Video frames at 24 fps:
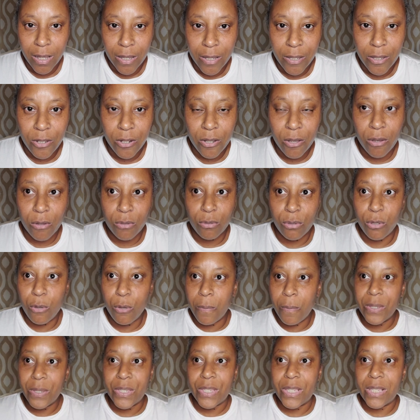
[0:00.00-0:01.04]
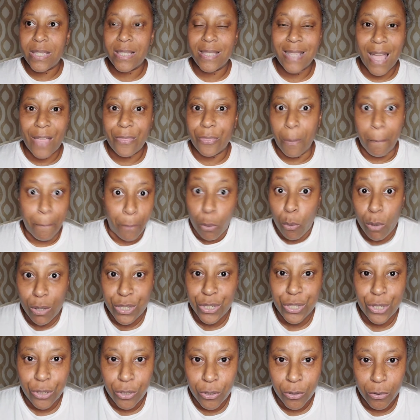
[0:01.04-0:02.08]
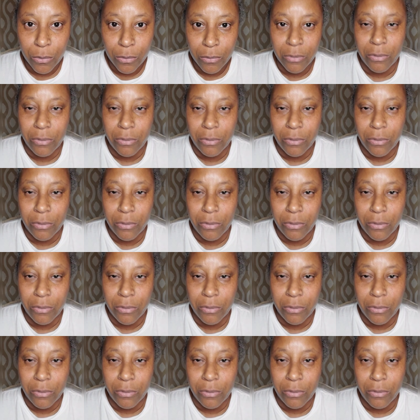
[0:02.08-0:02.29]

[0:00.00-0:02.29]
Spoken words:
You know, lupus is not the boss of you.